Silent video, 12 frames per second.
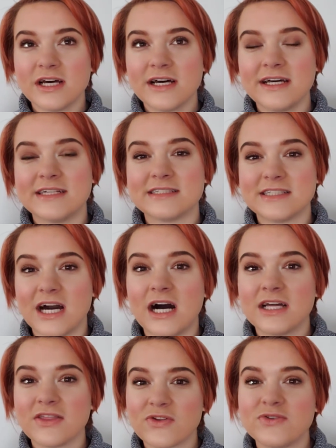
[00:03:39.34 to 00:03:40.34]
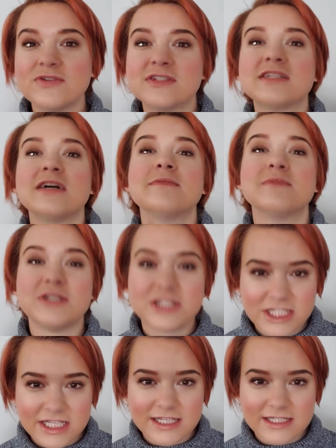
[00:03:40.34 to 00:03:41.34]
has gone through some
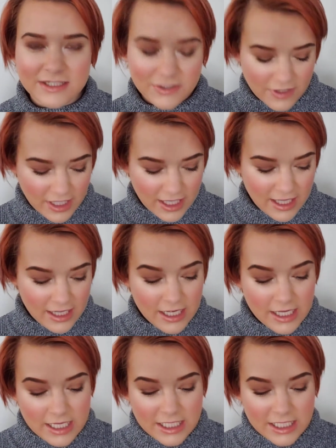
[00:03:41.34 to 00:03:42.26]
shit, okay?